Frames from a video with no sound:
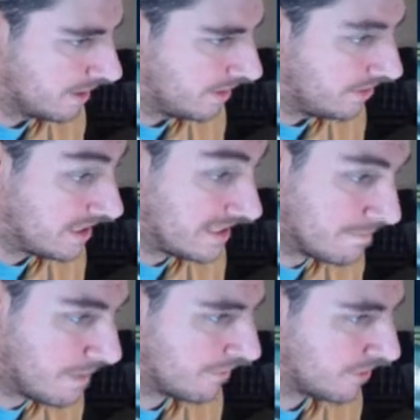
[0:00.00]
They did
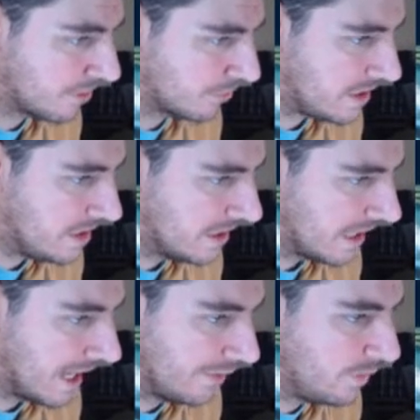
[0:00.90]
Mafia 3,
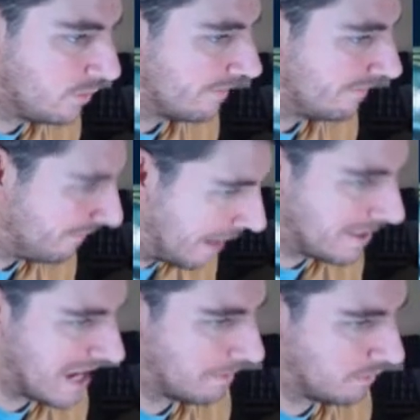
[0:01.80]
and we were very
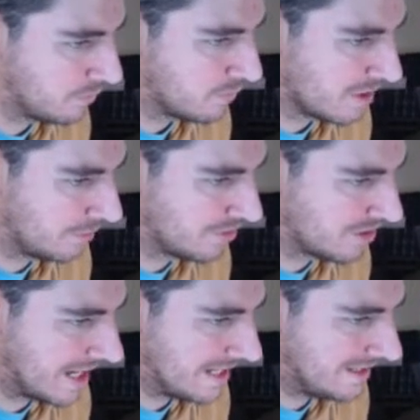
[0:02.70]
happy with the results,
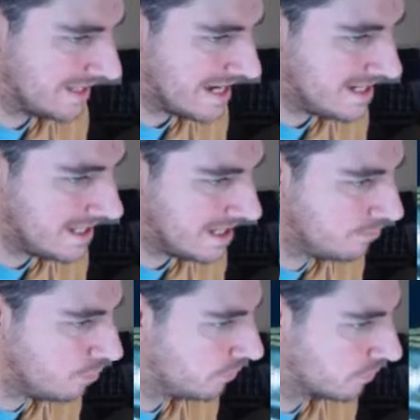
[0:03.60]
and then they
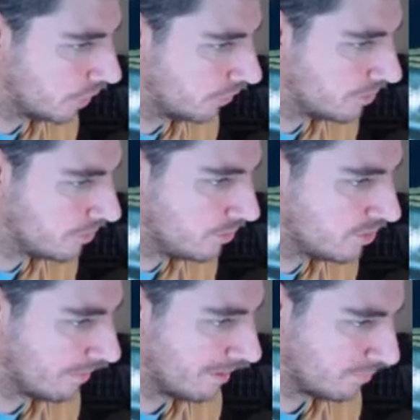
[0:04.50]
moved on to
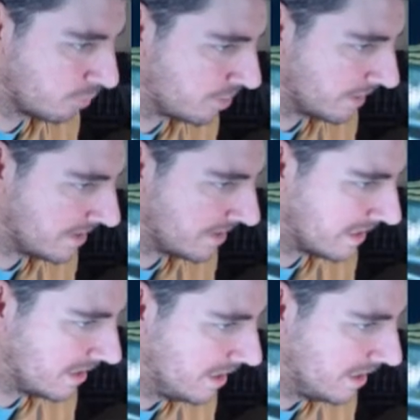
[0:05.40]
some other project, he said.